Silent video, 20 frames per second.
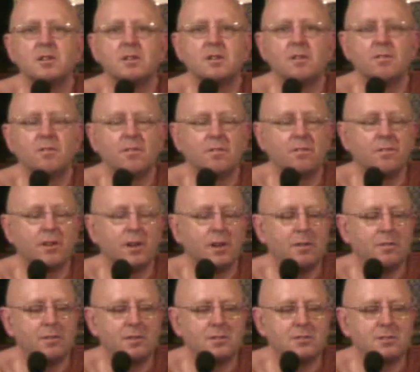for
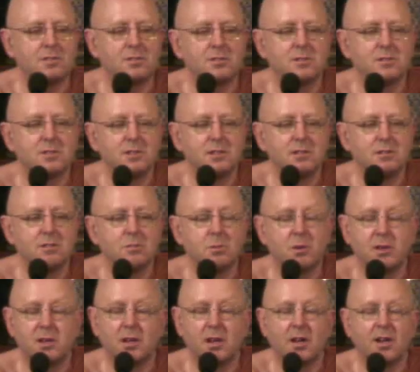favors. We
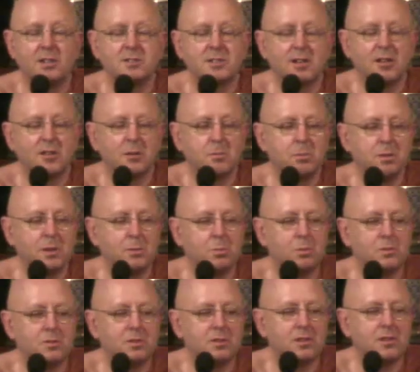can ask other
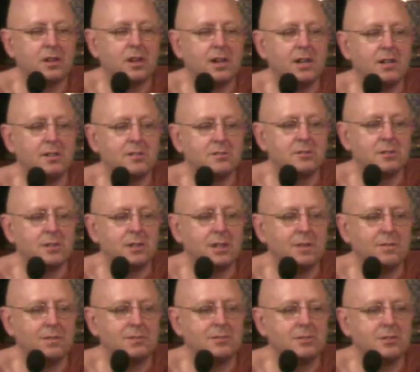people to guide us and
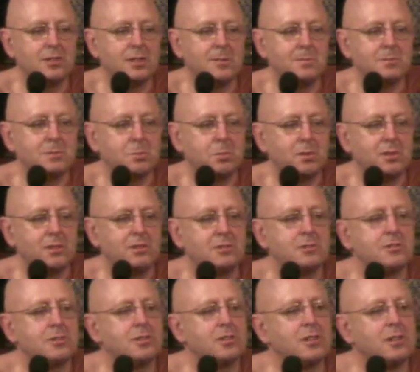give us tips, but this
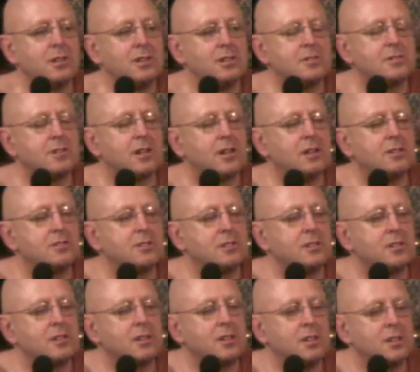journey is our journey